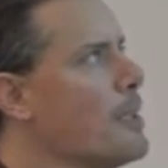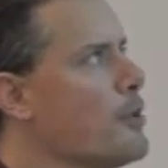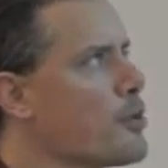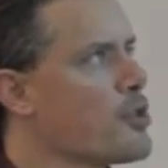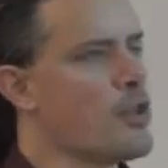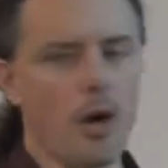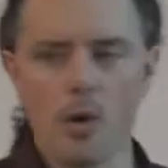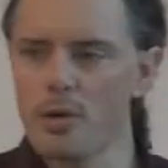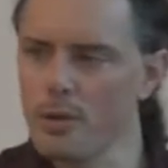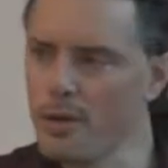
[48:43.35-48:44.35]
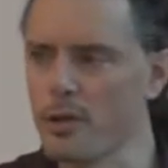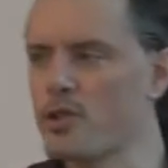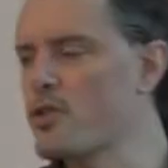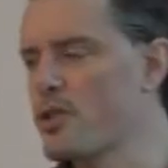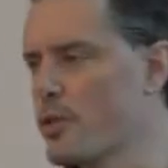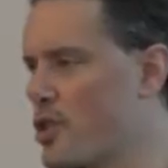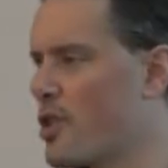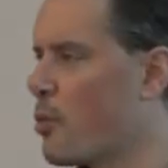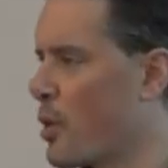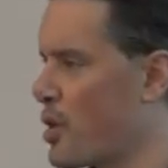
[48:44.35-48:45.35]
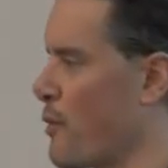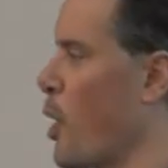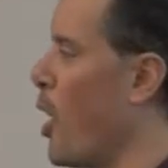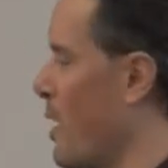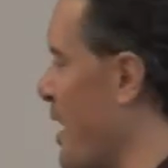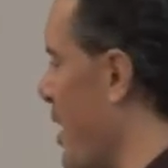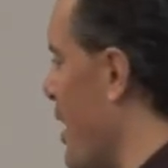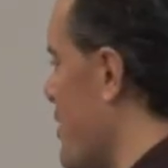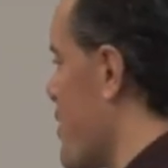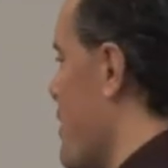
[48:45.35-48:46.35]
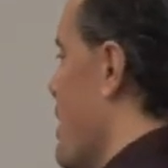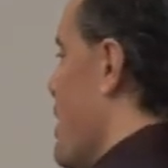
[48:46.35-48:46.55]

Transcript: There's no universal solution that works for all AIs.